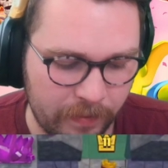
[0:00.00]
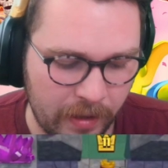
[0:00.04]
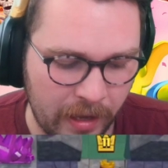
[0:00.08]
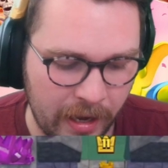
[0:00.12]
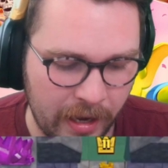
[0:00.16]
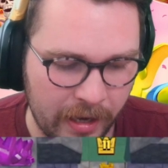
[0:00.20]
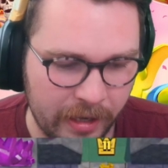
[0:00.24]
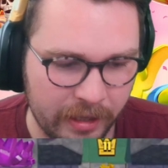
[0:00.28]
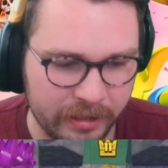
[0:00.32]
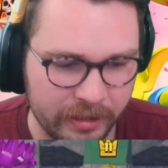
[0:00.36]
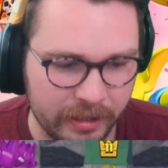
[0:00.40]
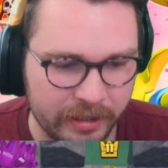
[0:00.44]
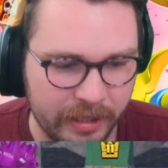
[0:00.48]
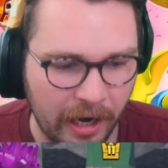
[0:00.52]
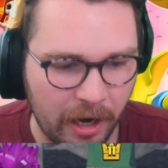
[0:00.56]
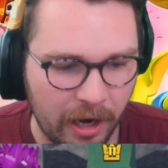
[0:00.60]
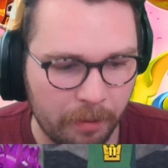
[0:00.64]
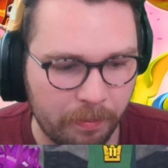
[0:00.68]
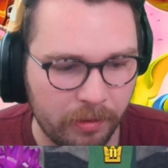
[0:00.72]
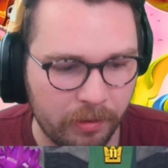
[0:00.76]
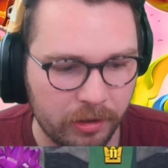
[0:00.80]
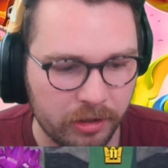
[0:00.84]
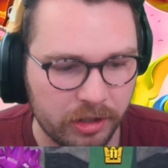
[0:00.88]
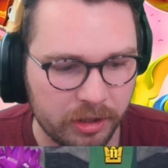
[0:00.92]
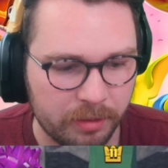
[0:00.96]
And his entire
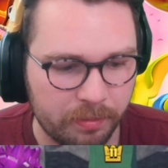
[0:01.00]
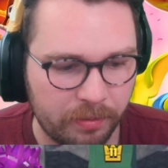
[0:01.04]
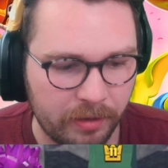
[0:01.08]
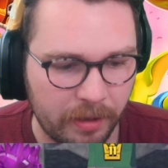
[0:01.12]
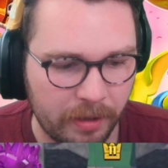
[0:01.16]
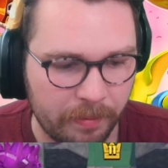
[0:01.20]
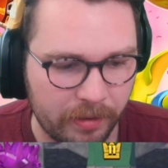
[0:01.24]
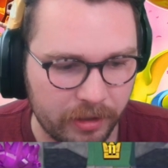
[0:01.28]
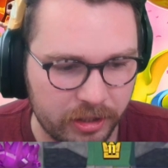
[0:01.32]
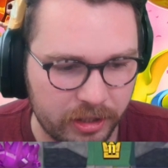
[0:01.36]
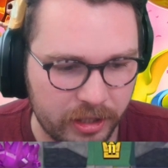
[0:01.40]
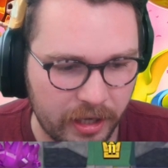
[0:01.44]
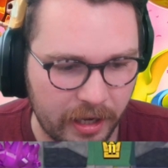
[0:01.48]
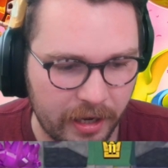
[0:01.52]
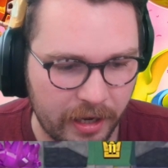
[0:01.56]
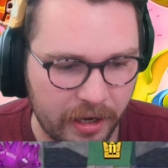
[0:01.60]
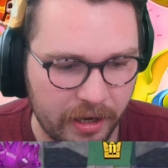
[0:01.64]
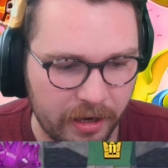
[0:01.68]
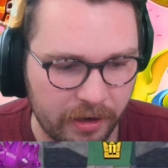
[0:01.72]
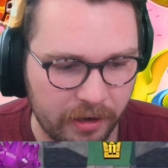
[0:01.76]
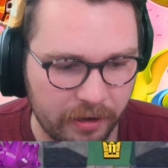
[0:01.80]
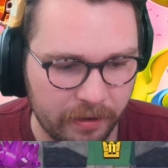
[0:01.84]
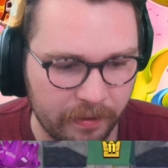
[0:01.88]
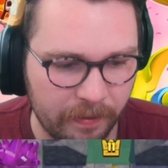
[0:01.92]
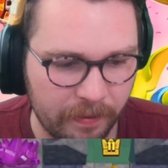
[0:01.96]
push is pretty much dead
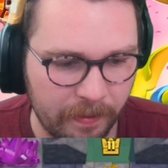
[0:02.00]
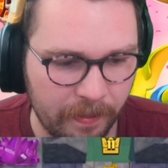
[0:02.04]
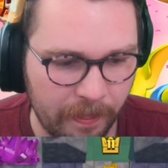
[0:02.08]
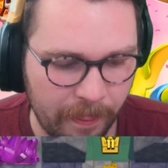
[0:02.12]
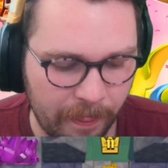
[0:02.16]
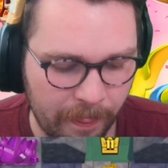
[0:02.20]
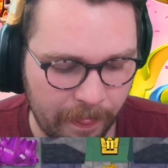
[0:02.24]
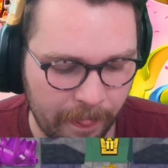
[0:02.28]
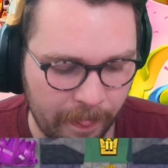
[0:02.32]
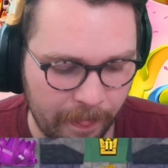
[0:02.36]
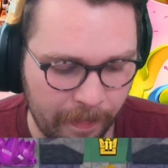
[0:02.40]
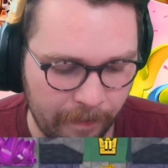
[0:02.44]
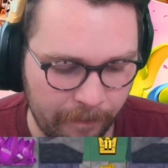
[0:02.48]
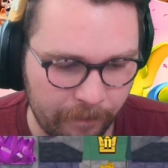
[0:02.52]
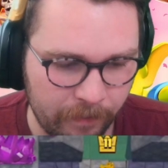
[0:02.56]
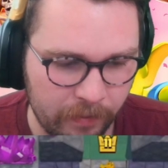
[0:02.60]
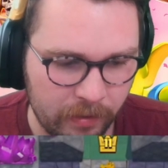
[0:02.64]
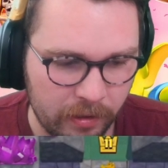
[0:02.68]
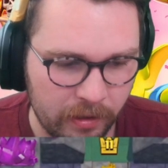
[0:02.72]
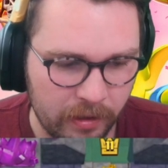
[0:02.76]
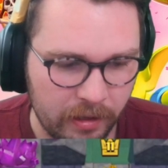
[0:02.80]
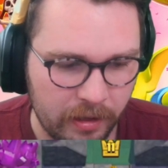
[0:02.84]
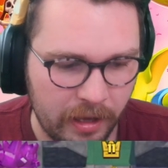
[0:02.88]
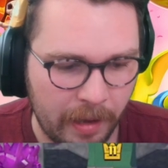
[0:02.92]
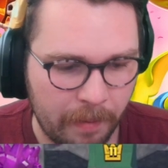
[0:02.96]
here.
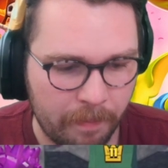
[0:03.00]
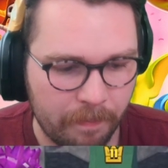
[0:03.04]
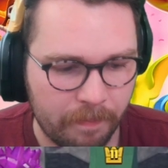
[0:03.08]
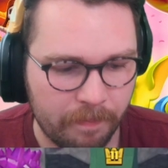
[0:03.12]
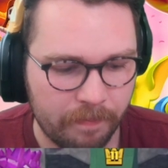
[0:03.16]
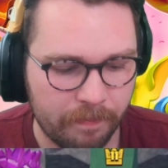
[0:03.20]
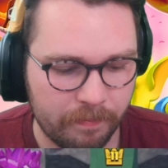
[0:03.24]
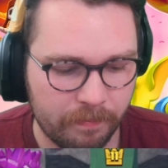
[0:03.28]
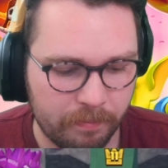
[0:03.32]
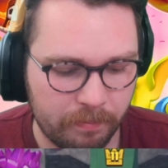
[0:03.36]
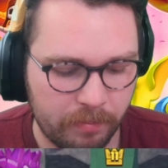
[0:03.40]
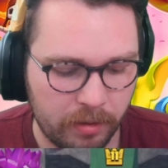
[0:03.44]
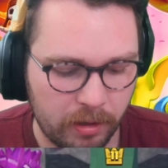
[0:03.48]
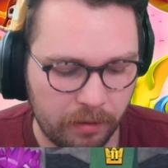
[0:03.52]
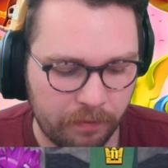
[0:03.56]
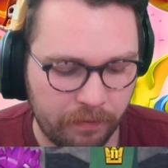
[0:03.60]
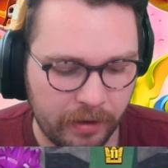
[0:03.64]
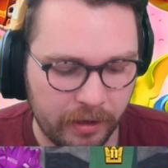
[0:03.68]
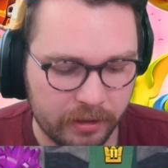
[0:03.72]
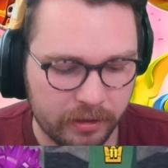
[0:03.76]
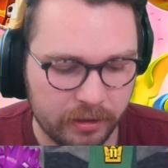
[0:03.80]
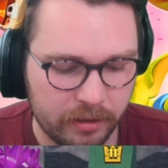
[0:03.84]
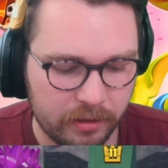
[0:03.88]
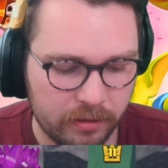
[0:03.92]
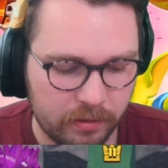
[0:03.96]
Yep.
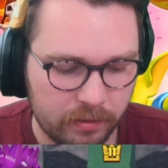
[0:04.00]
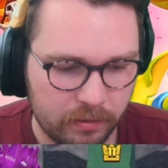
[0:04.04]
Perfect.